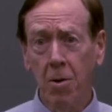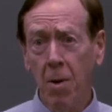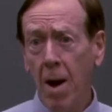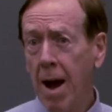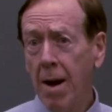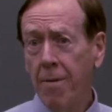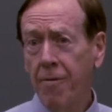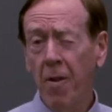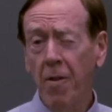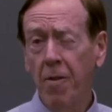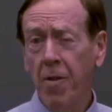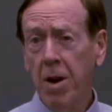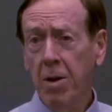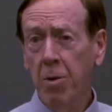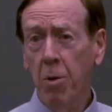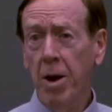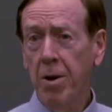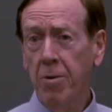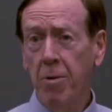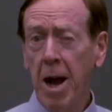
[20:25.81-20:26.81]
graph of a
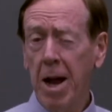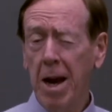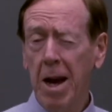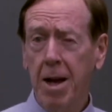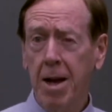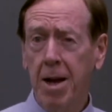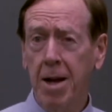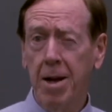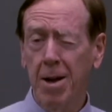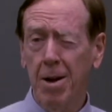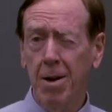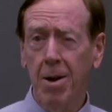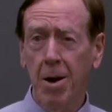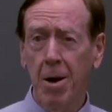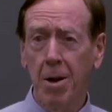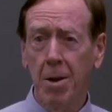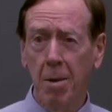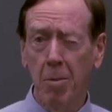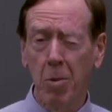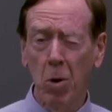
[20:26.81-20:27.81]
quadratic
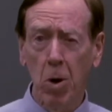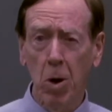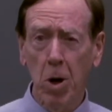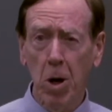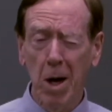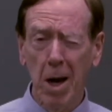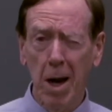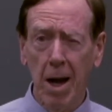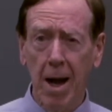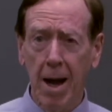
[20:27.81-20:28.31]
on the board,